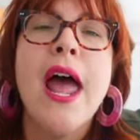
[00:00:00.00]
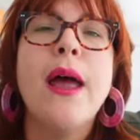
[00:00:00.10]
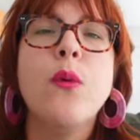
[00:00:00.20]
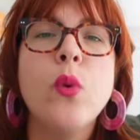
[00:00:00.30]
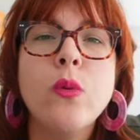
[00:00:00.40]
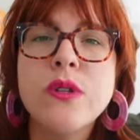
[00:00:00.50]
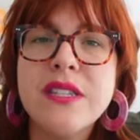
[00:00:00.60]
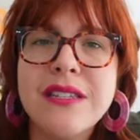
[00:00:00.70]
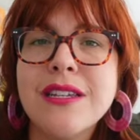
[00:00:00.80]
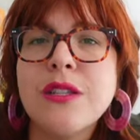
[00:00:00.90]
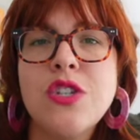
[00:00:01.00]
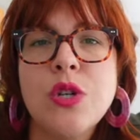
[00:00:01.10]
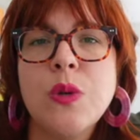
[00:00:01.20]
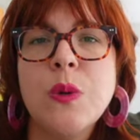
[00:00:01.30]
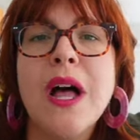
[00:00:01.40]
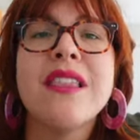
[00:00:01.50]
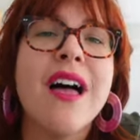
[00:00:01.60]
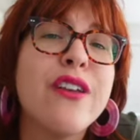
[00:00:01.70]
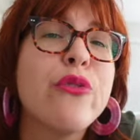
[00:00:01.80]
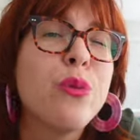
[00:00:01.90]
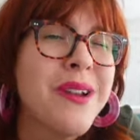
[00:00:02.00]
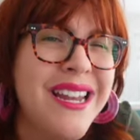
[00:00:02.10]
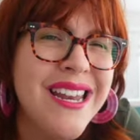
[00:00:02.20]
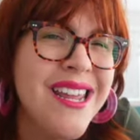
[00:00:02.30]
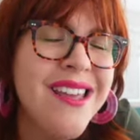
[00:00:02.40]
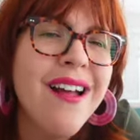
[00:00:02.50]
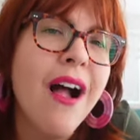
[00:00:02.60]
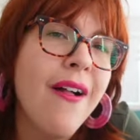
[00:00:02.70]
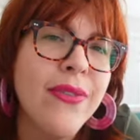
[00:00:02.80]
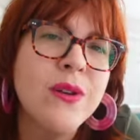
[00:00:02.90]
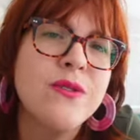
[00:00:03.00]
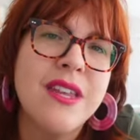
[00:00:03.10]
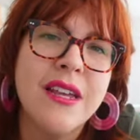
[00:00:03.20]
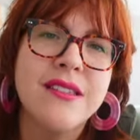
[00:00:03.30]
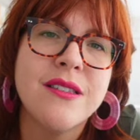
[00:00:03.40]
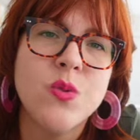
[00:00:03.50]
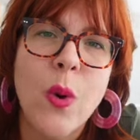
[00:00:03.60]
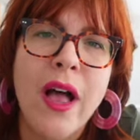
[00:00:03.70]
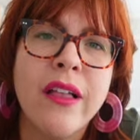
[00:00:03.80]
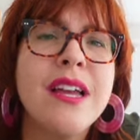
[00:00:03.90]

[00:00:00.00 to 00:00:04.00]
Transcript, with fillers: And we will still do a lot of reading on those days as well.